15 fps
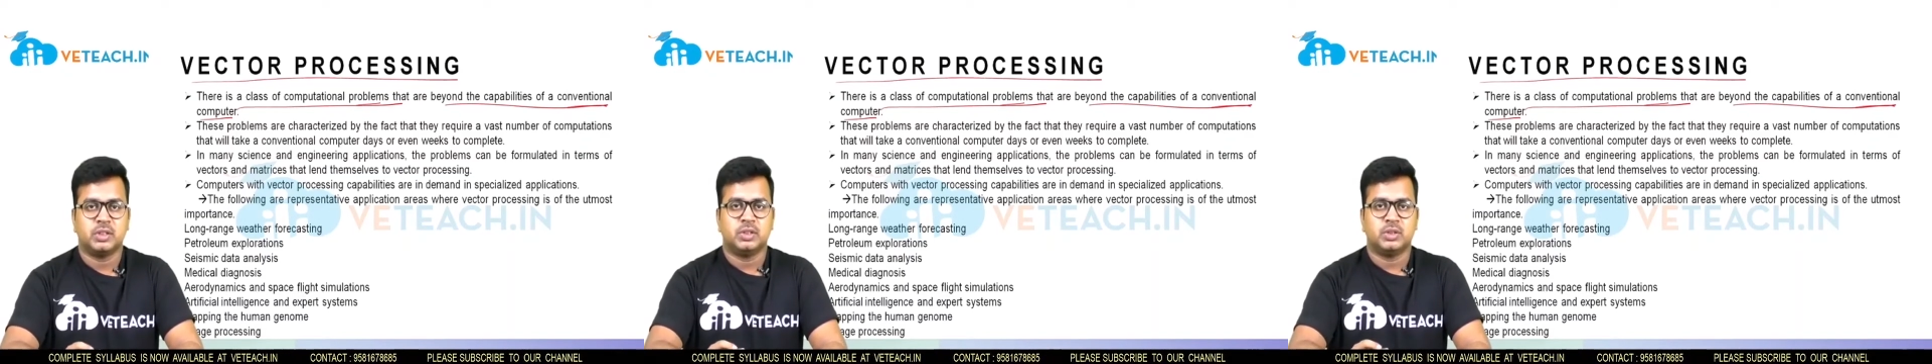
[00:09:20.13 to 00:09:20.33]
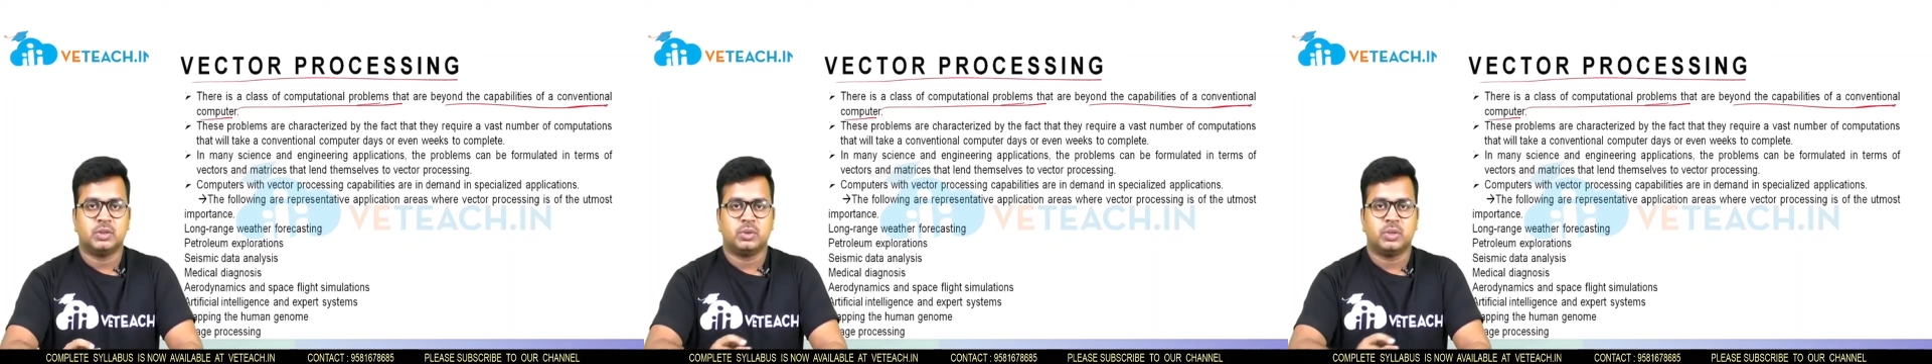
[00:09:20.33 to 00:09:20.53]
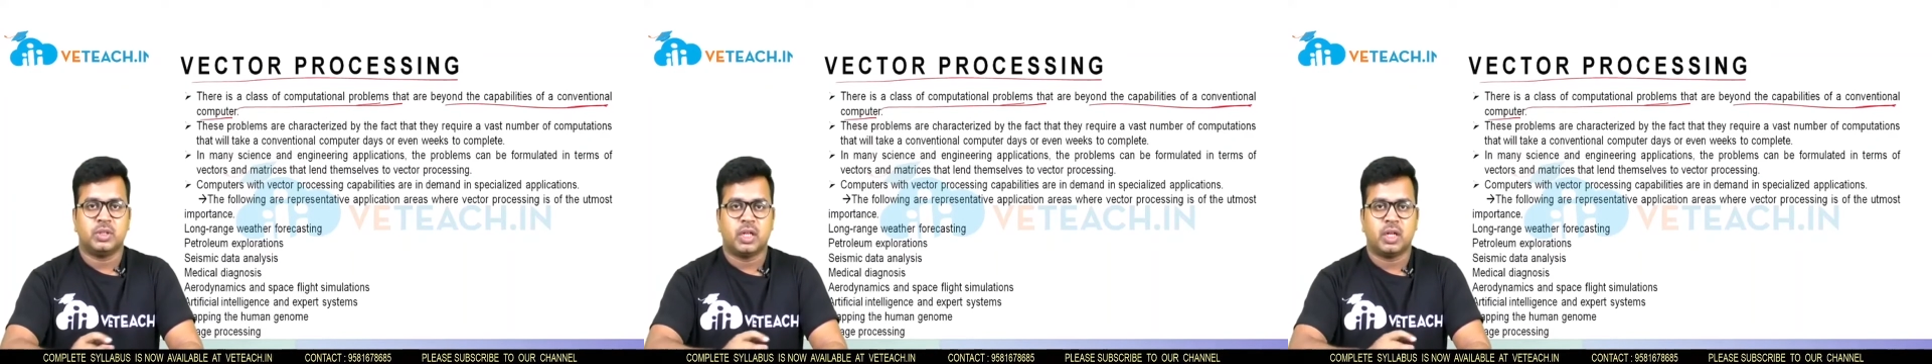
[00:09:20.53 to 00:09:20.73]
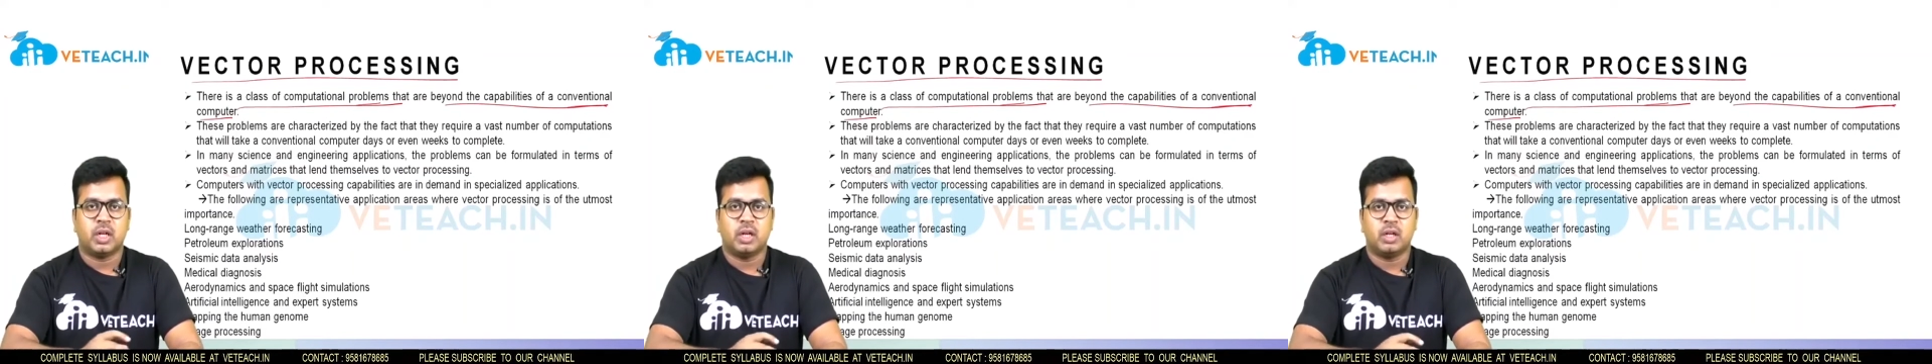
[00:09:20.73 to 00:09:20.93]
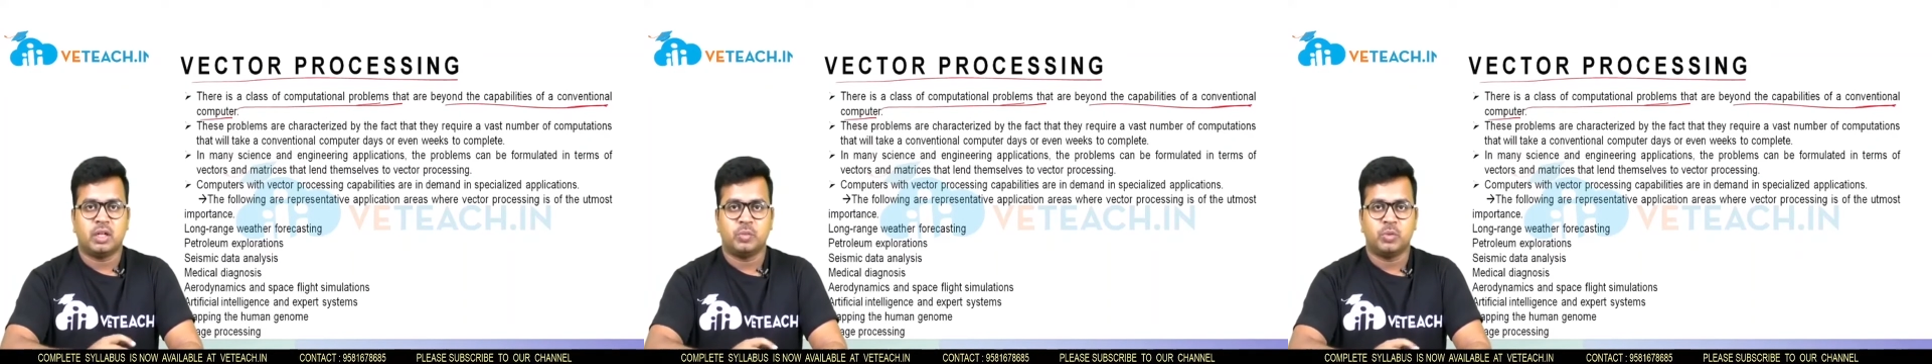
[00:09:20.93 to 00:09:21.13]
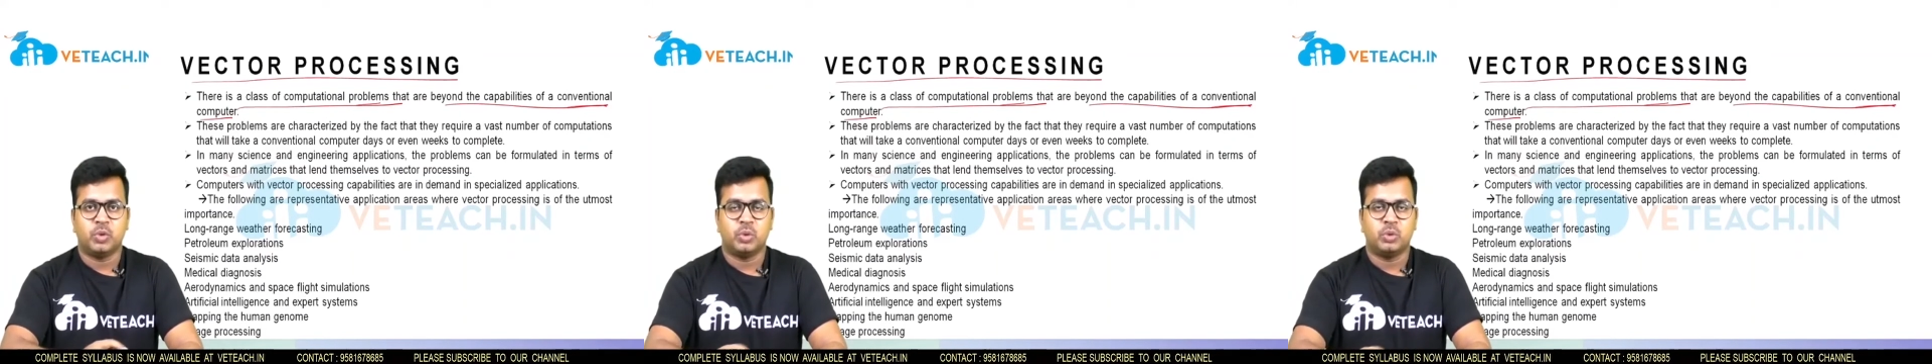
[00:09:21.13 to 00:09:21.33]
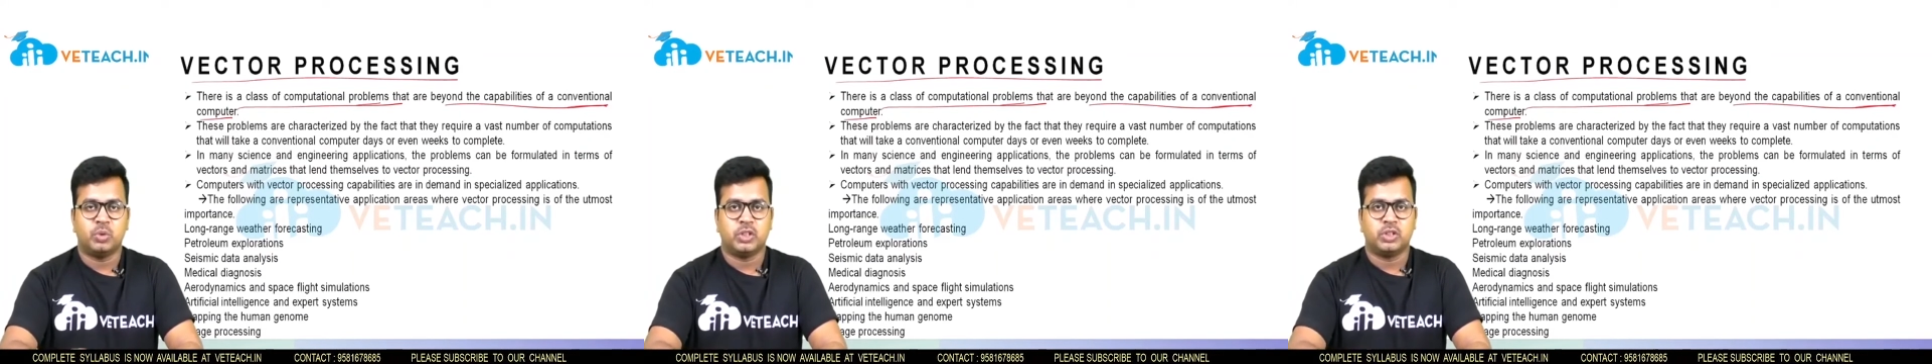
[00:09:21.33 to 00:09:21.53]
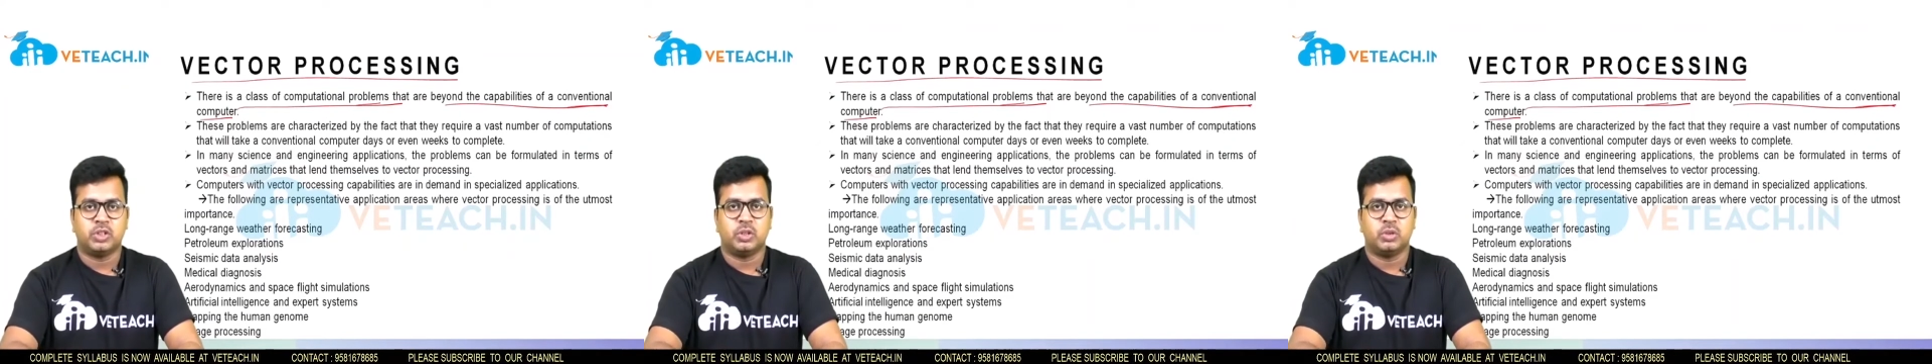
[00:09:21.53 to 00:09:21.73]
so they are not able to
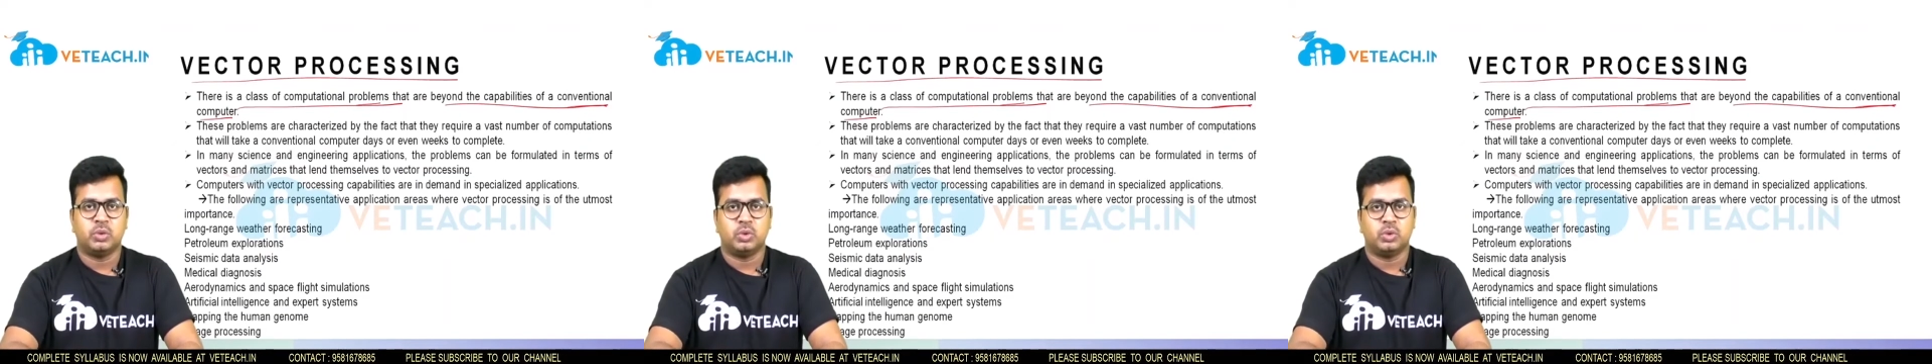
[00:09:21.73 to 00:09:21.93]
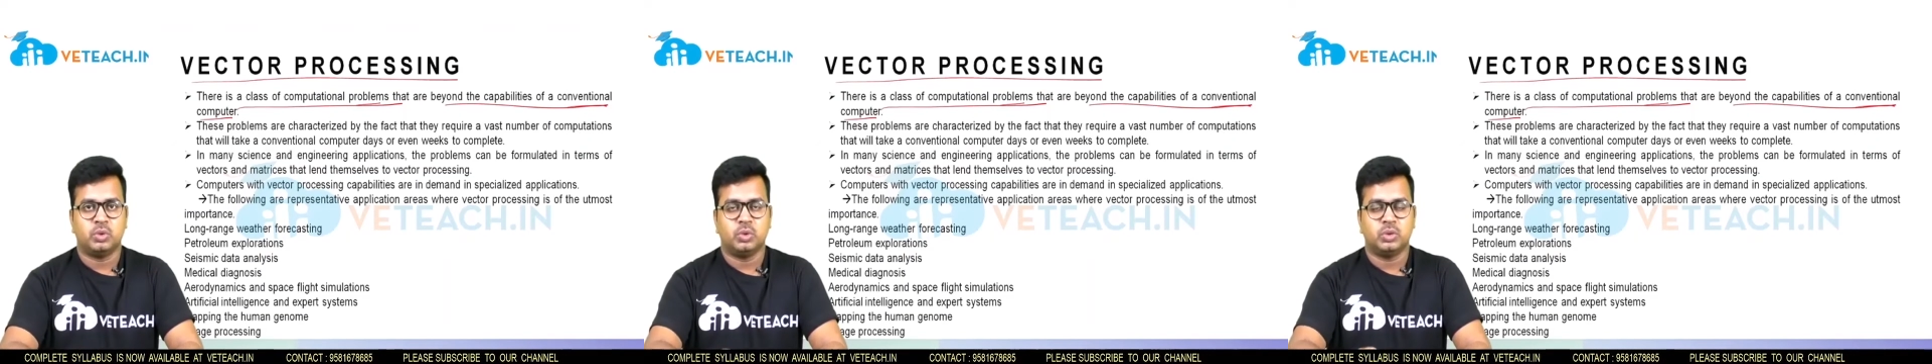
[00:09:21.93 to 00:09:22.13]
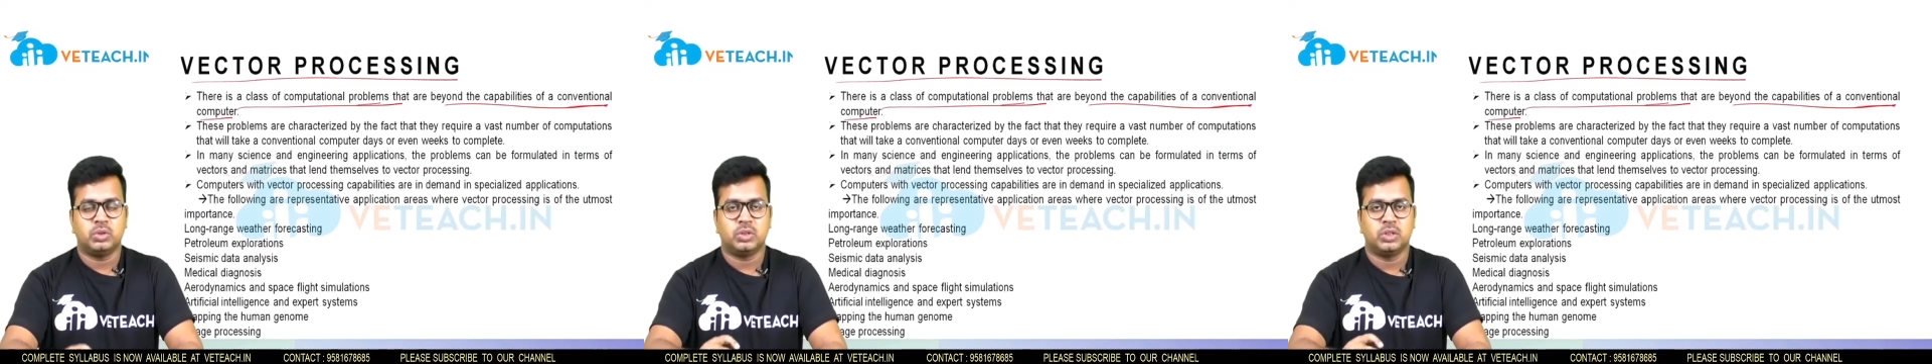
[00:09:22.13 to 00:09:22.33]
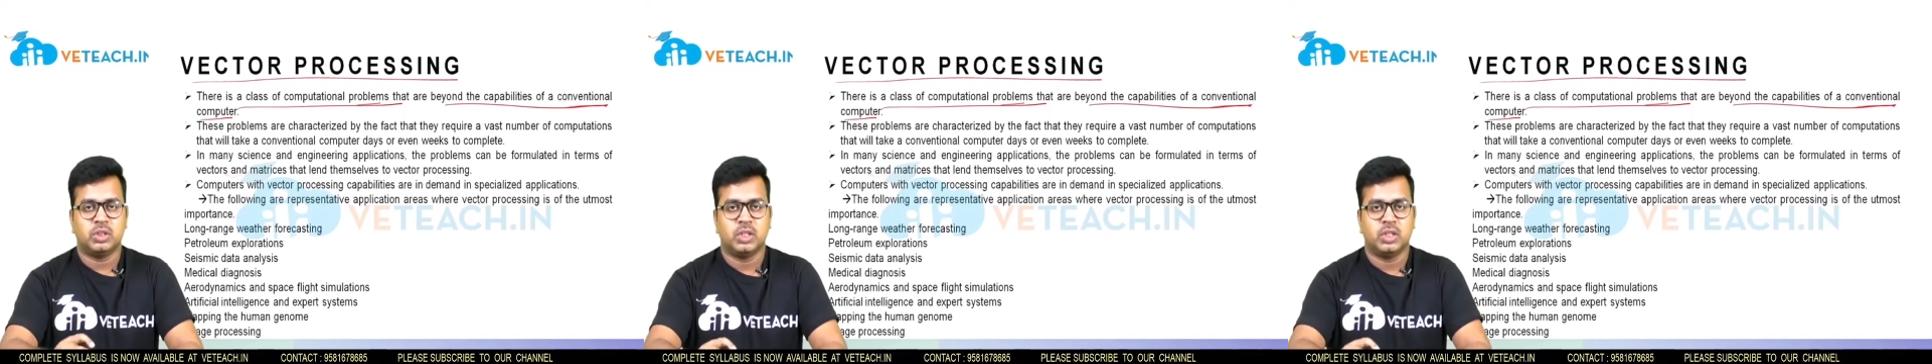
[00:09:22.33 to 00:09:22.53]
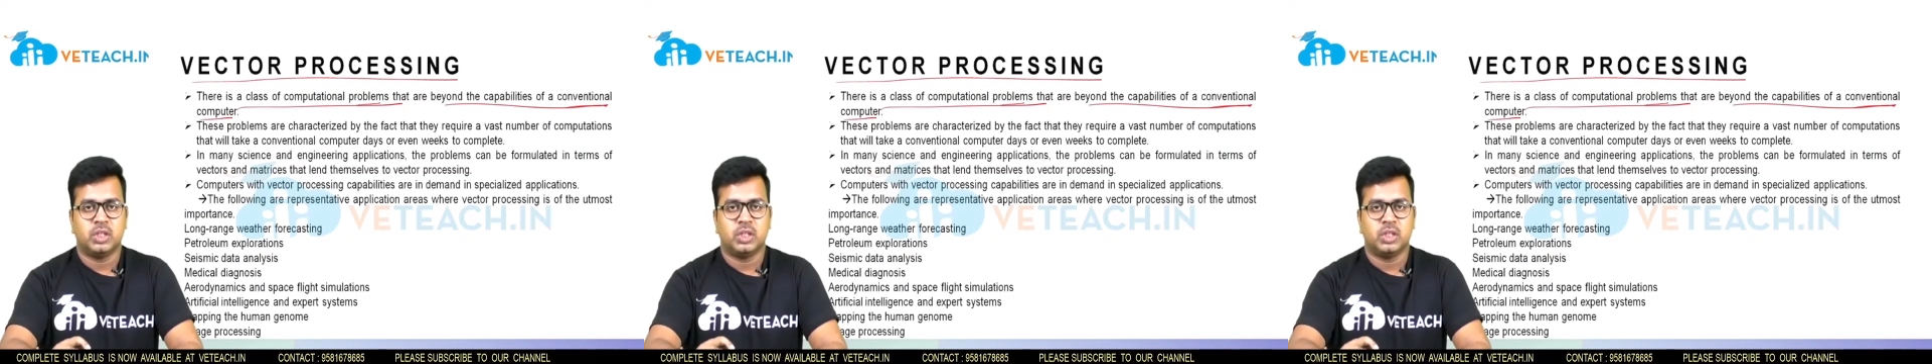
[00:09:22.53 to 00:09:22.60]
execute those